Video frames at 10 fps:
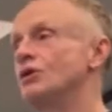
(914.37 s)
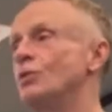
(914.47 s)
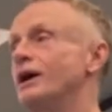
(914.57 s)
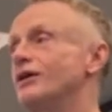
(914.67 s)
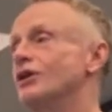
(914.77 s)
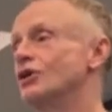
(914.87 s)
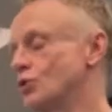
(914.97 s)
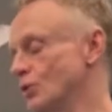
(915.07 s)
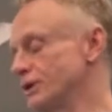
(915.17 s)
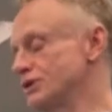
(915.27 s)
Well,
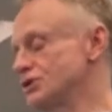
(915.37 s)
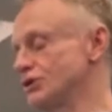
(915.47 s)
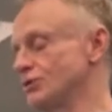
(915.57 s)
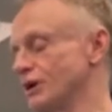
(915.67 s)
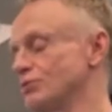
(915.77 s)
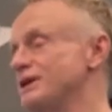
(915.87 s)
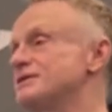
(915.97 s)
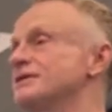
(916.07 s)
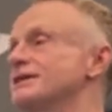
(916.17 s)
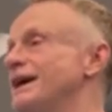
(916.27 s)
according to a
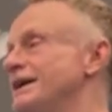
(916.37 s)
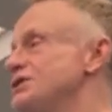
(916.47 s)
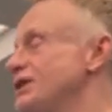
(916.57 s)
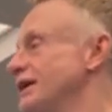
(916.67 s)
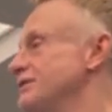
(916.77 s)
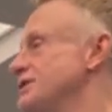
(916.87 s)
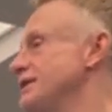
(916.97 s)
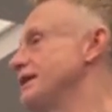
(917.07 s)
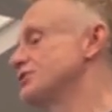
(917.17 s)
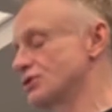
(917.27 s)
recent
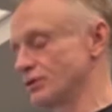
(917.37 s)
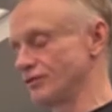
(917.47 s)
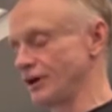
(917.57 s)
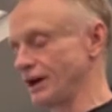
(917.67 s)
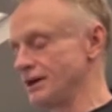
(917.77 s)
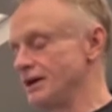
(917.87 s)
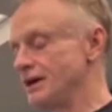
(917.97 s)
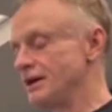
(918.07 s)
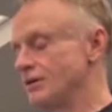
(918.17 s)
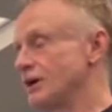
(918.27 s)
IGLTA survey,
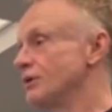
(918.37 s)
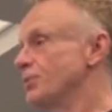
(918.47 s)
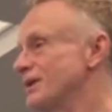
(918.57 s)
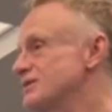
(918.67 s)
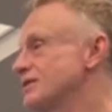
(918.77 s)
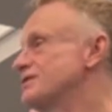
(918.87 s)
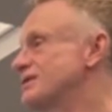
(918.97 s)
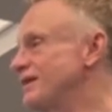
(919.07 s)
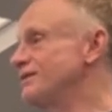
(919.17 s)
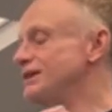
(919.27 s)
an impressive
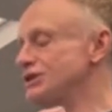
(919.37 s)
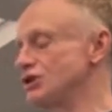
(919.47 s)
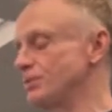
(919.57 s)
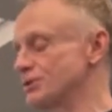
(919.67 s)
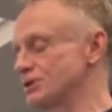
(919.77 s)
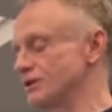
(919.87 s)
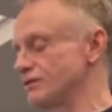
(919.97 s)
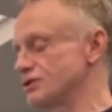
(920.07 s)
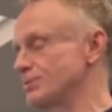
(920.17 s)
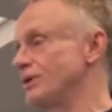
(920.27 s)
72% of
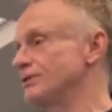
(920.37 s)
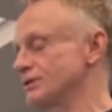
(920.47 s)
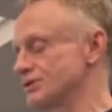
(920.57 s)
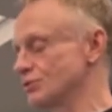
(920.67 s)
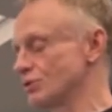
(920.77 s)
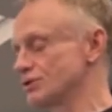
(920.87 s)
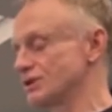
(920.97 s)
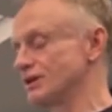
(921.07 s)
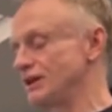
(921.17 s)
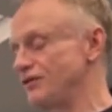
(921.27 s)
respondents were
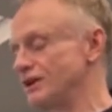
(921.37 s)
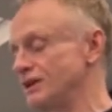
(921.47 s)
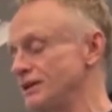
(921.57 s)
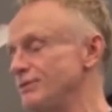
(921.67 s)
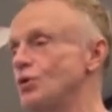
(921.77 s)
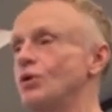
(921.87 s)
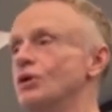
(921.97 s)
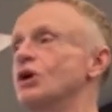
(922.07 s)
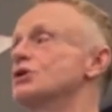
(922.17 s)
significantly more or